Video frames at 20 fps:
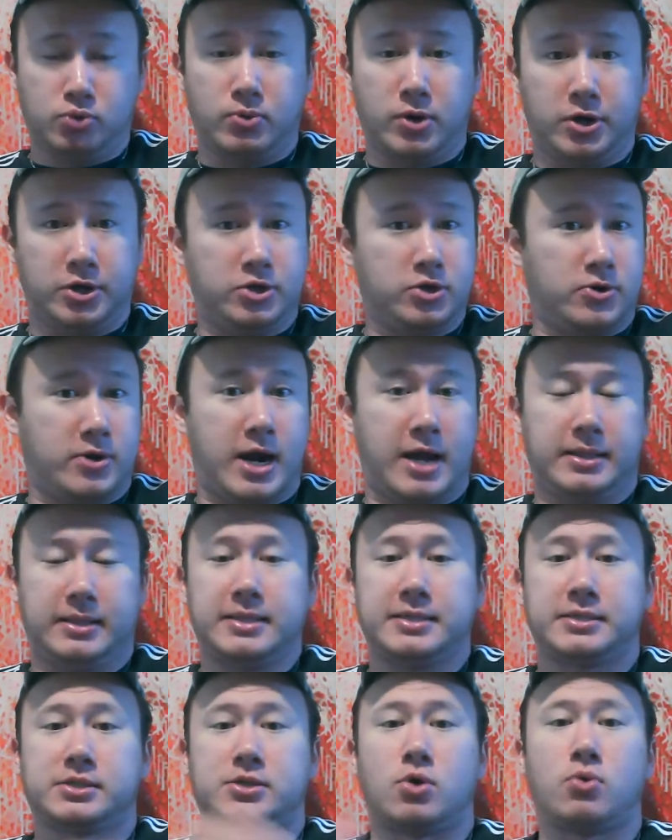where you're at
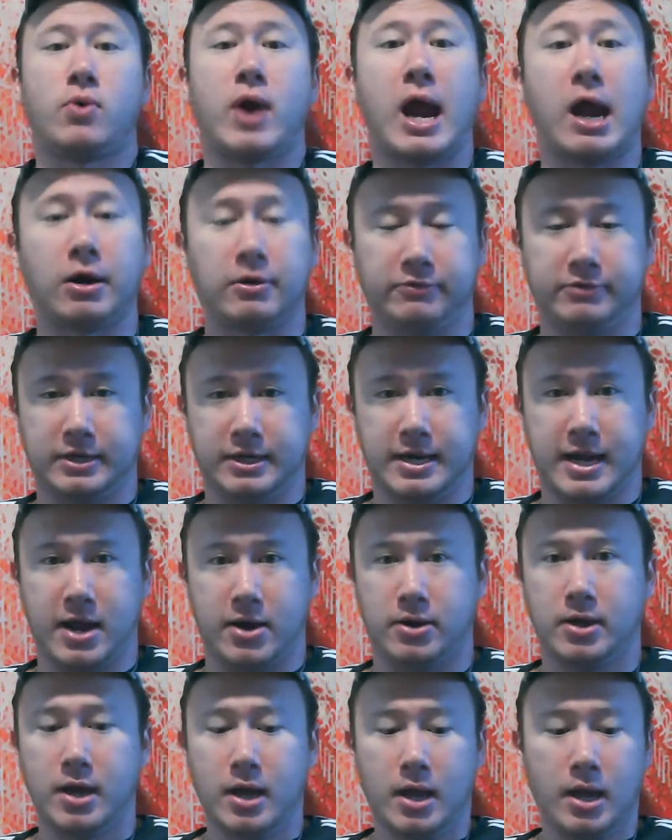least aware of it now.